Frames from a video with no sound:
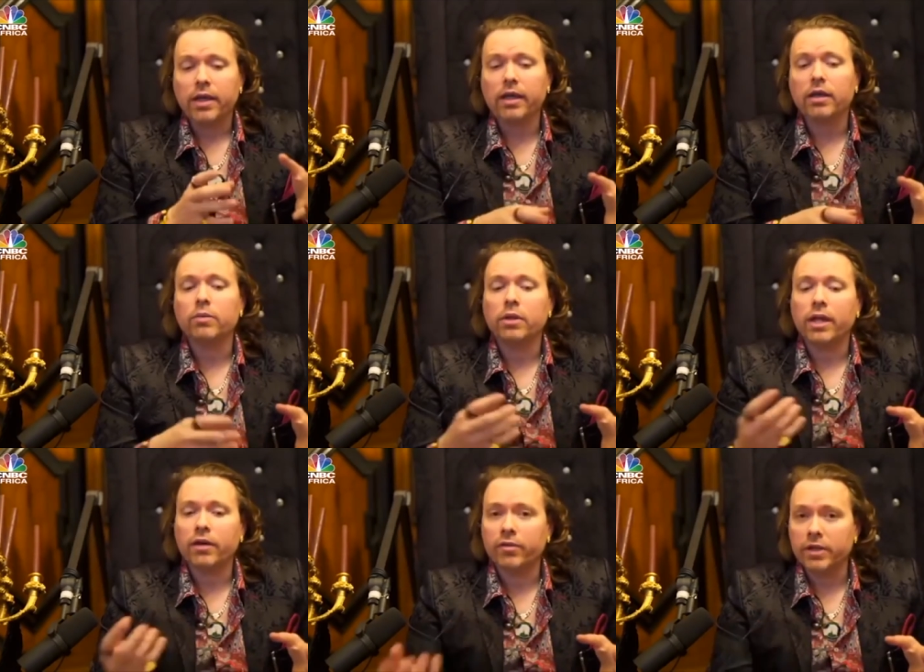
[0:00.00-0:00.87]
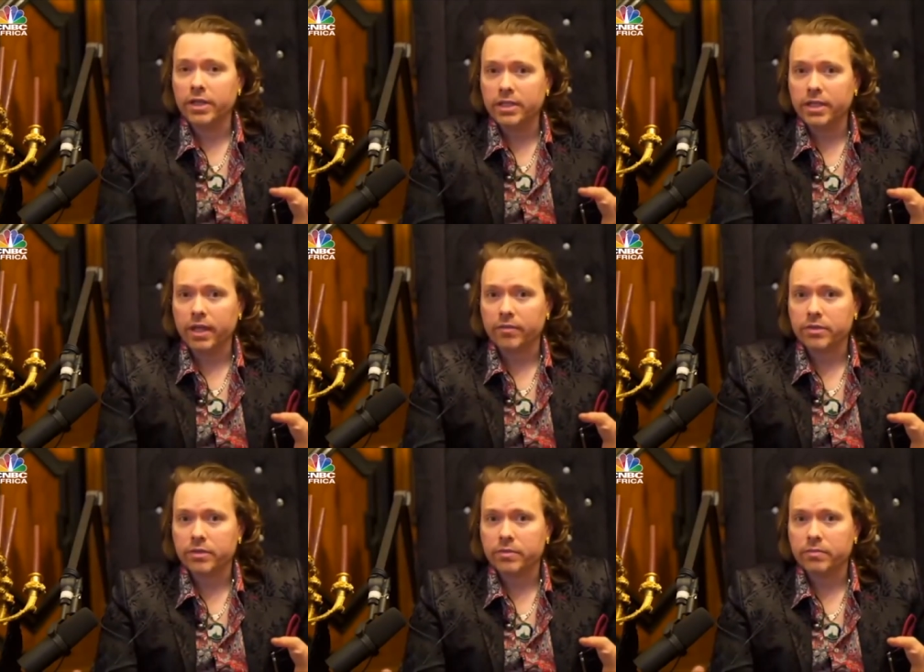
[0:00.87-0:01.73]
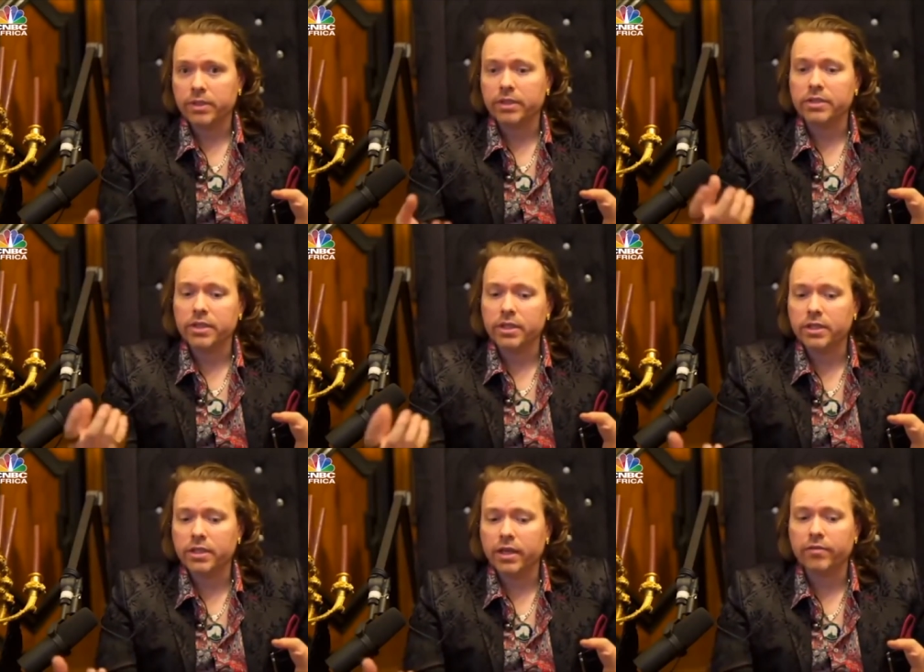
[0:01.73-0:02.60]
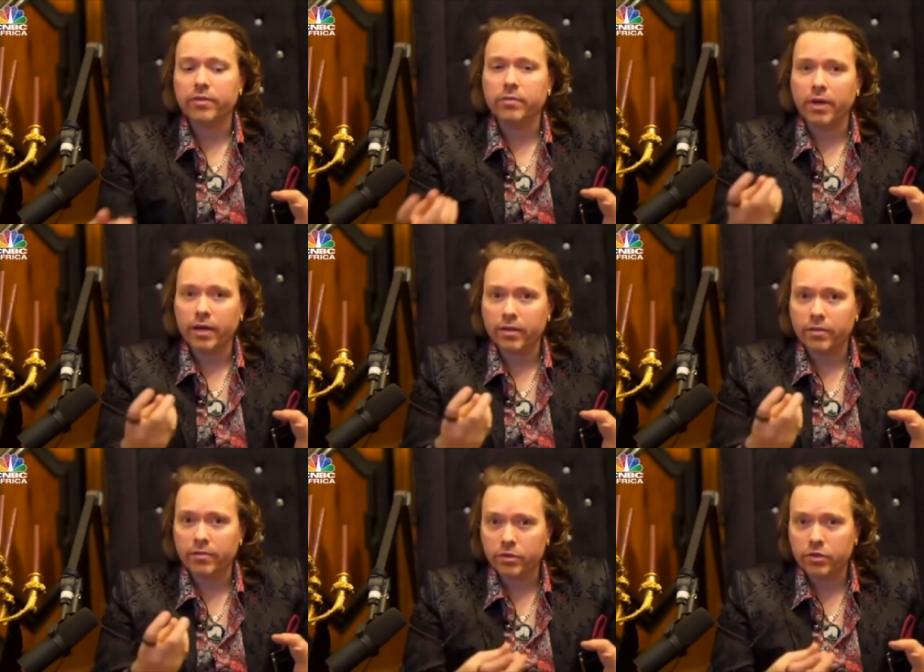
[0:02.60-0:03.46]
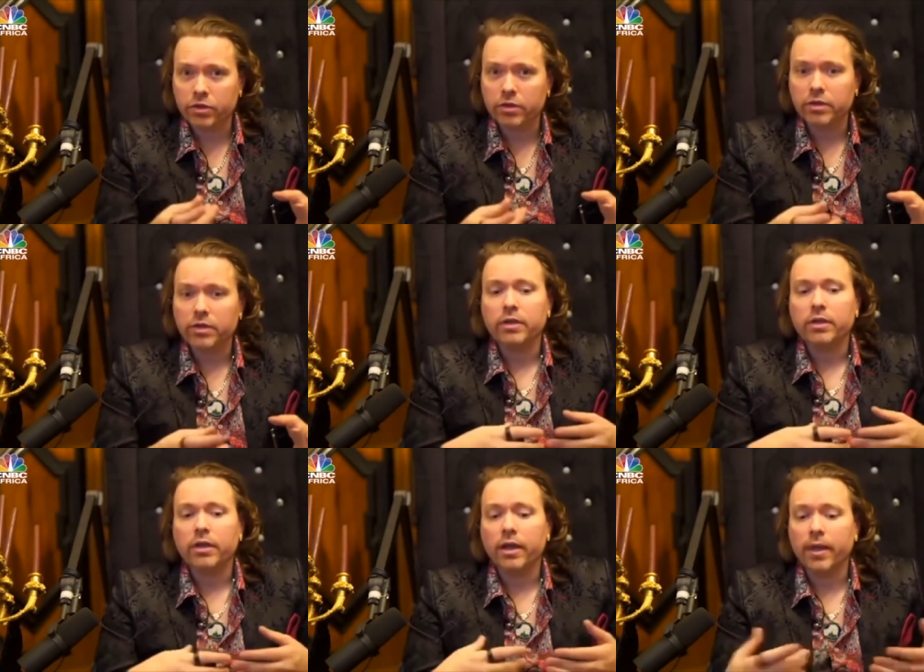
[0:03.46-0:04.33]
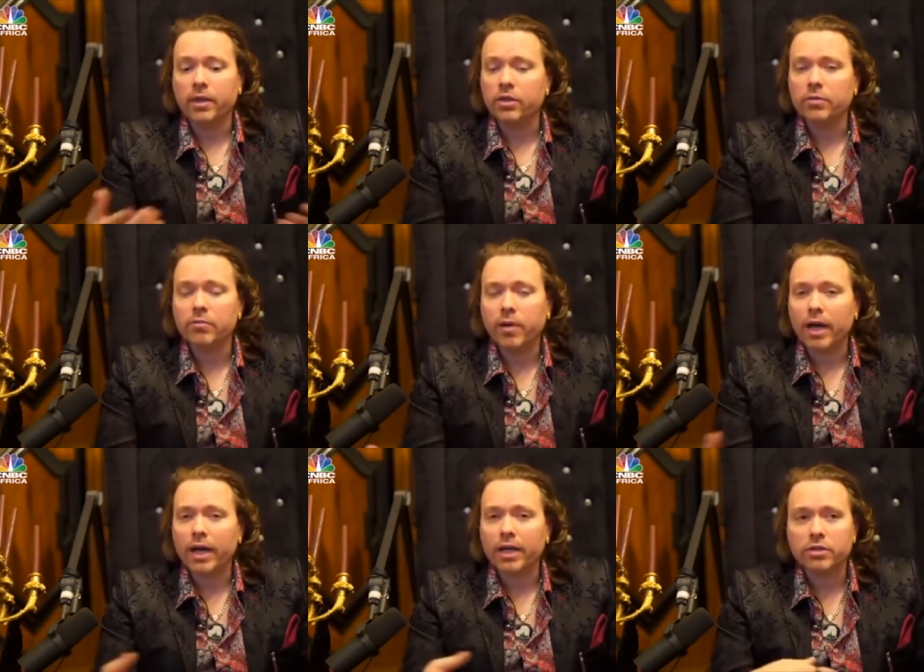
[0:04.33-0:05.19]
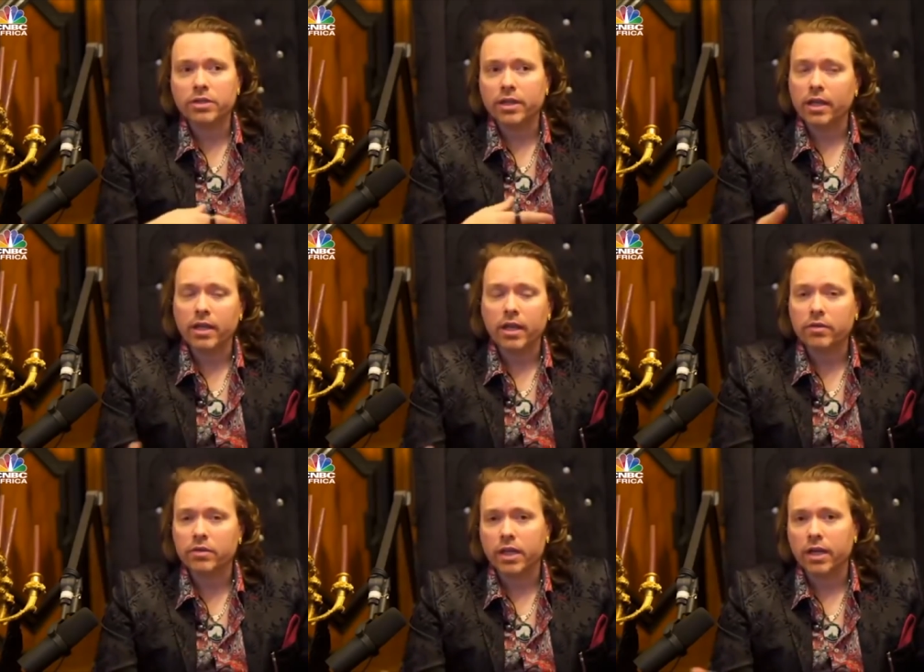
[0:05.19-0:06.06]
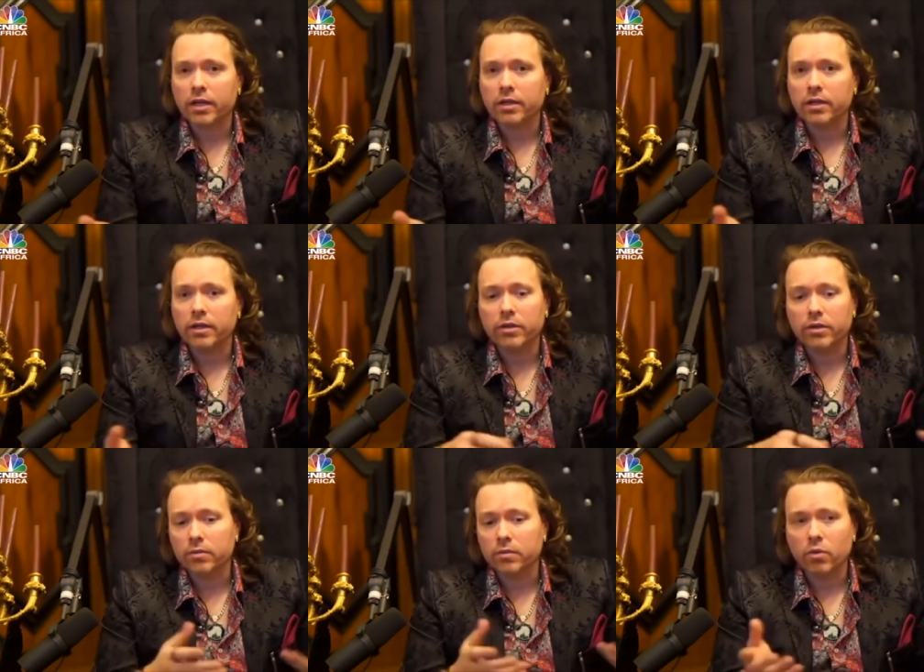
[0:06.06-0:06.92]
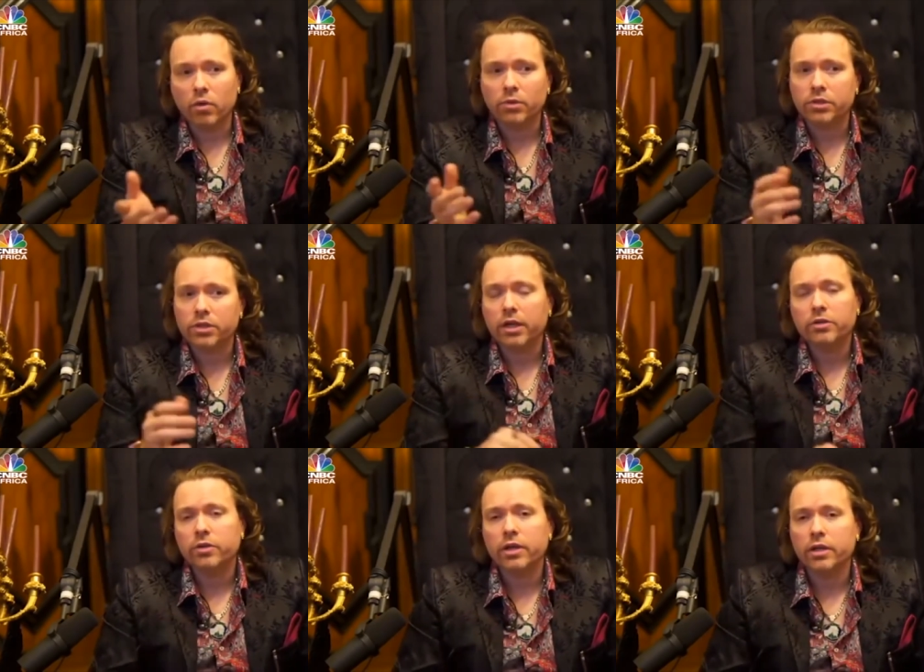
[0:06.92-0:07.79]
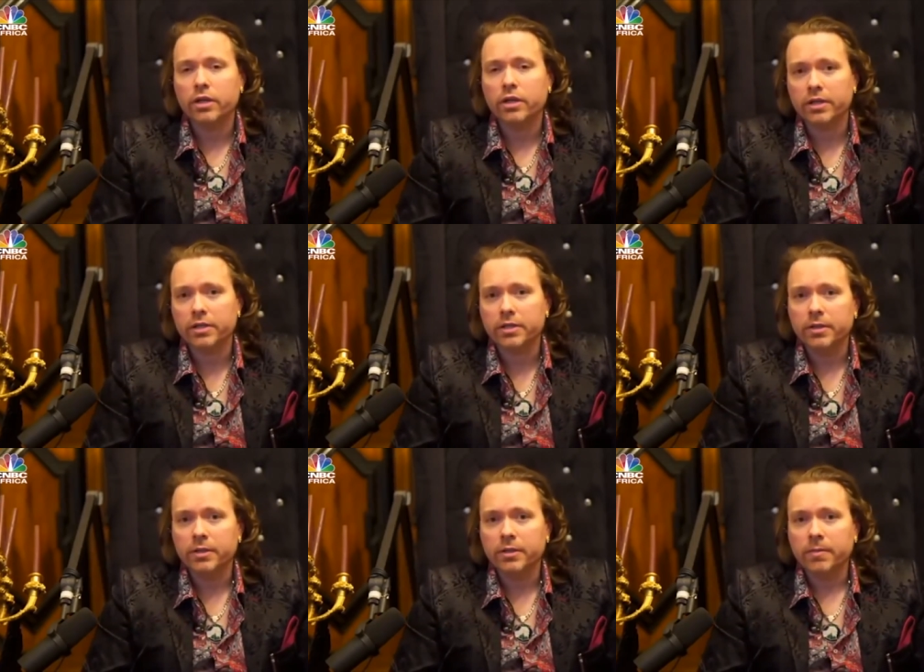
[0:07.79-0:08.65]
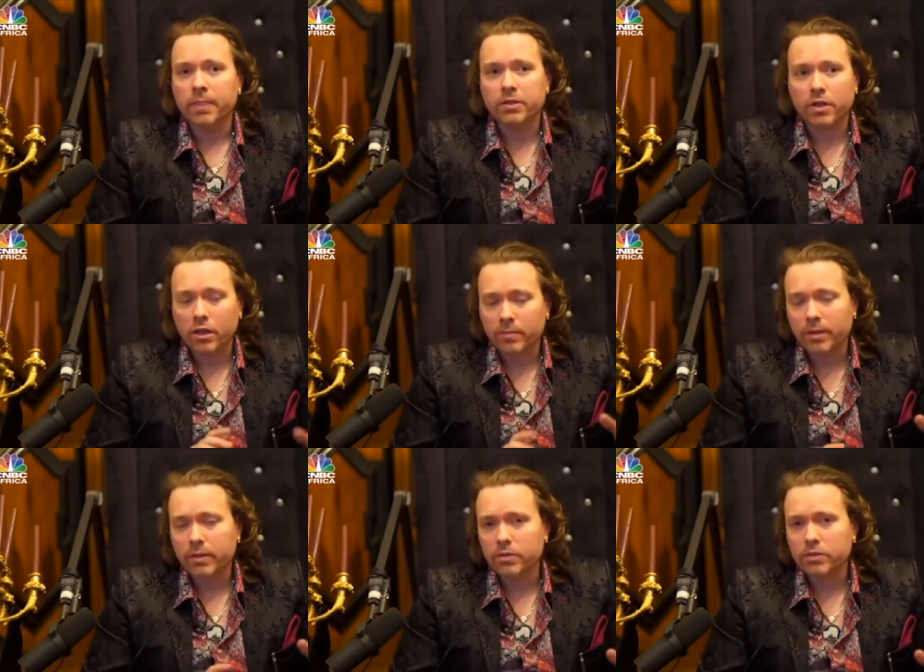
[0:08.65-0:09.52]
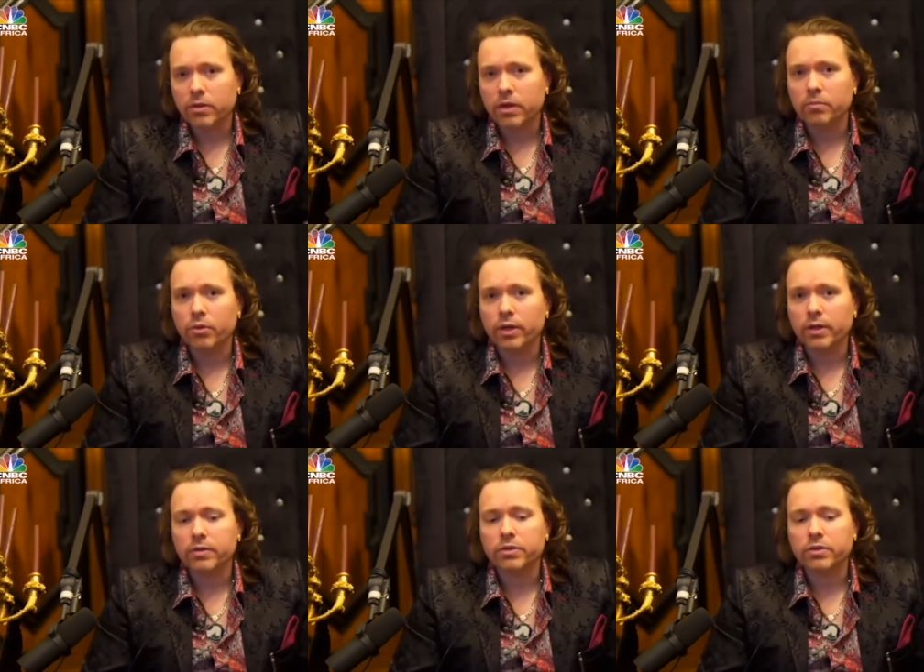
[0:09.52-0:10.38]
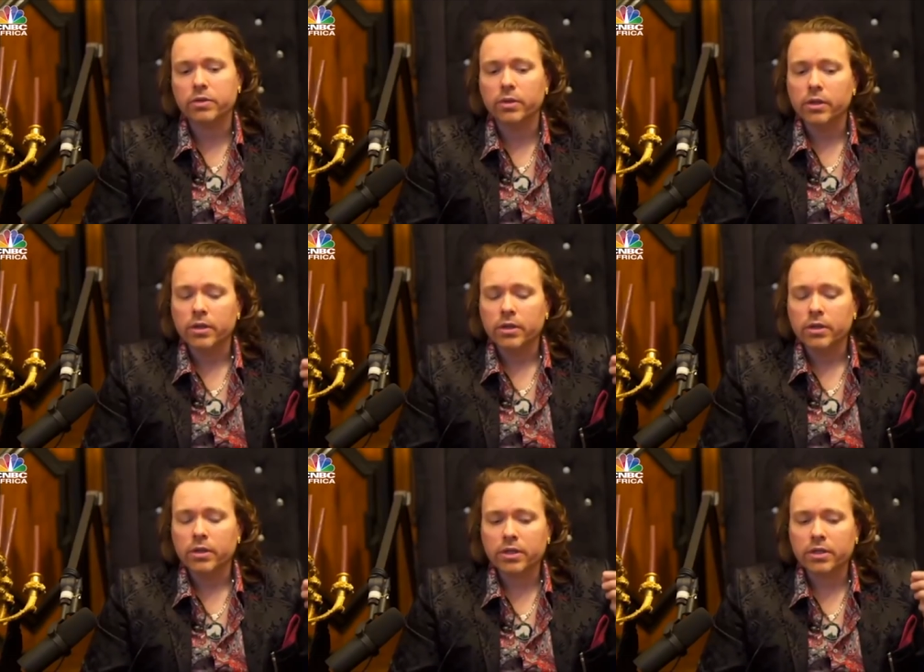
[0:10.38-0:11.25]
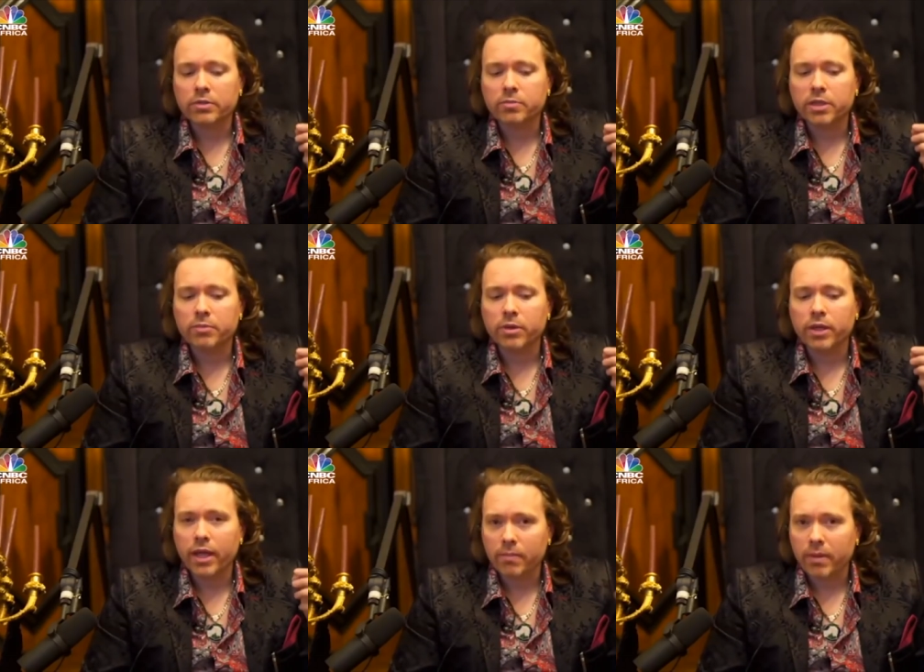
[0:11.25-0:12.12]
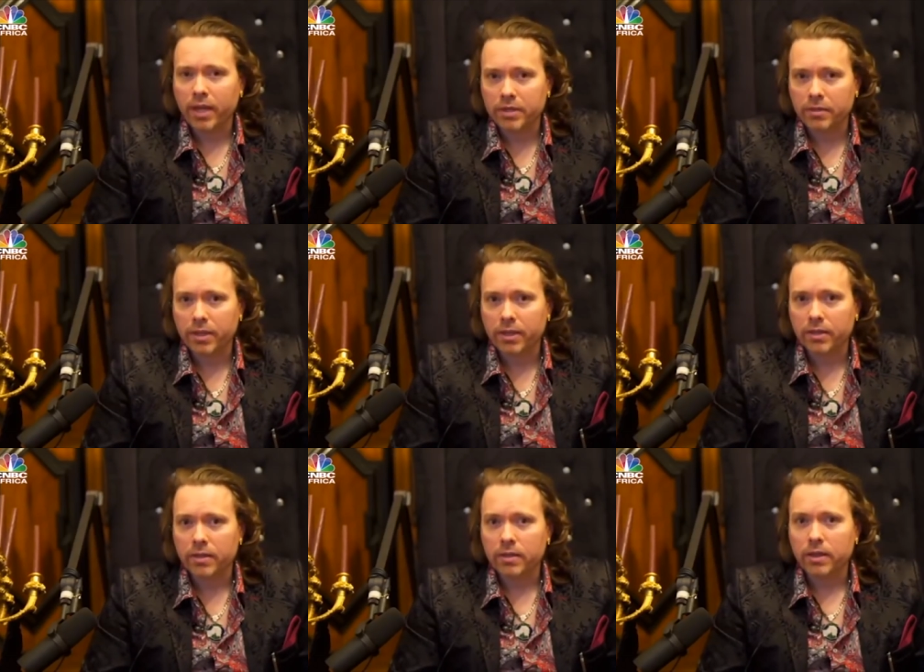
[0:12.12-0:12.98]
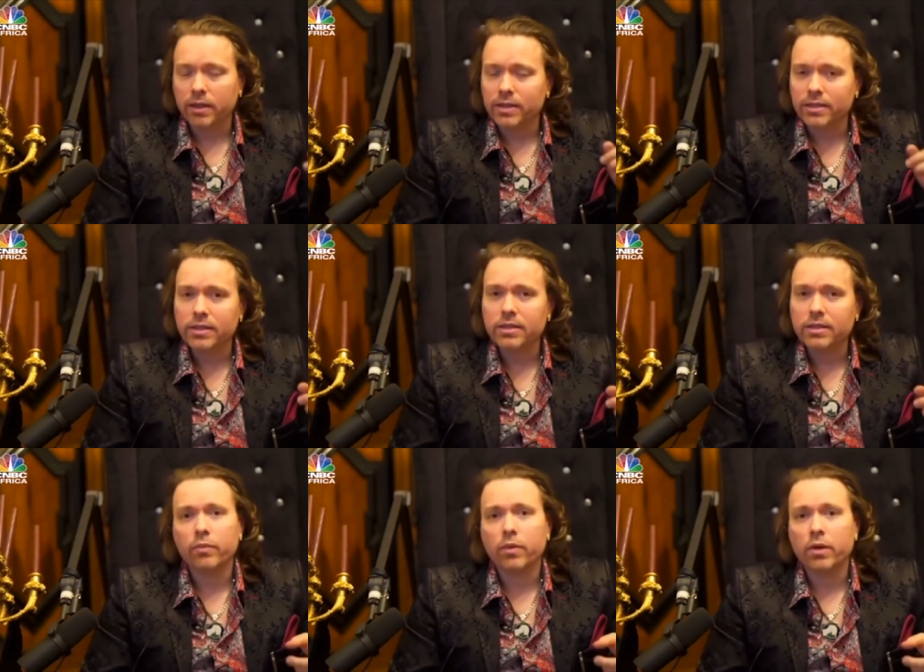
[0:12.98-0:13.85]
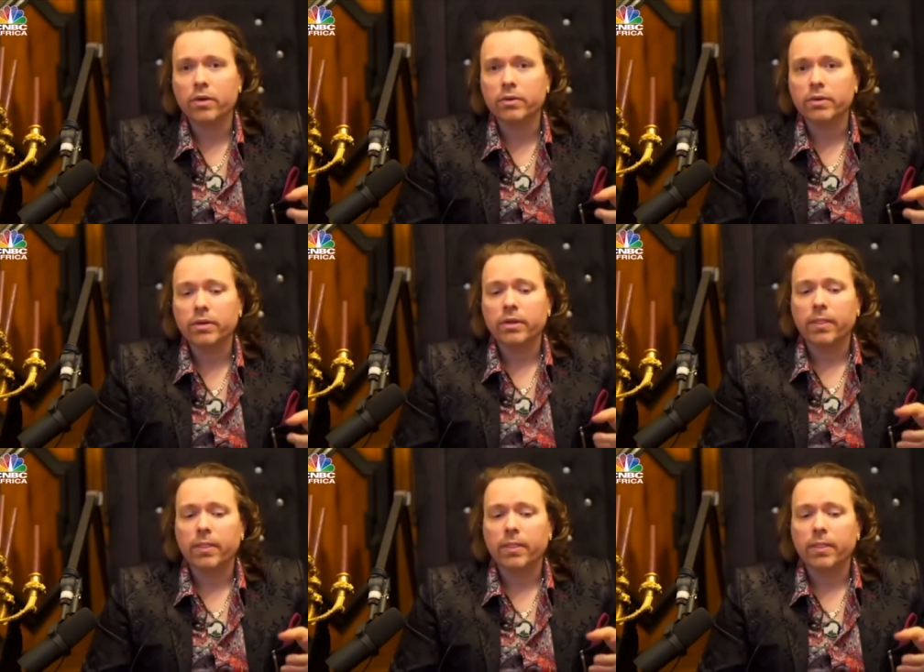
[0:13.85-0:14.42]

and it will allow for ETFs, because the ETF can buy the future, and then you can buy it just like any other stock in your normal stock trading interface. It's all about the user onboarding. So just because people can buy something, unless it's easy, they won't.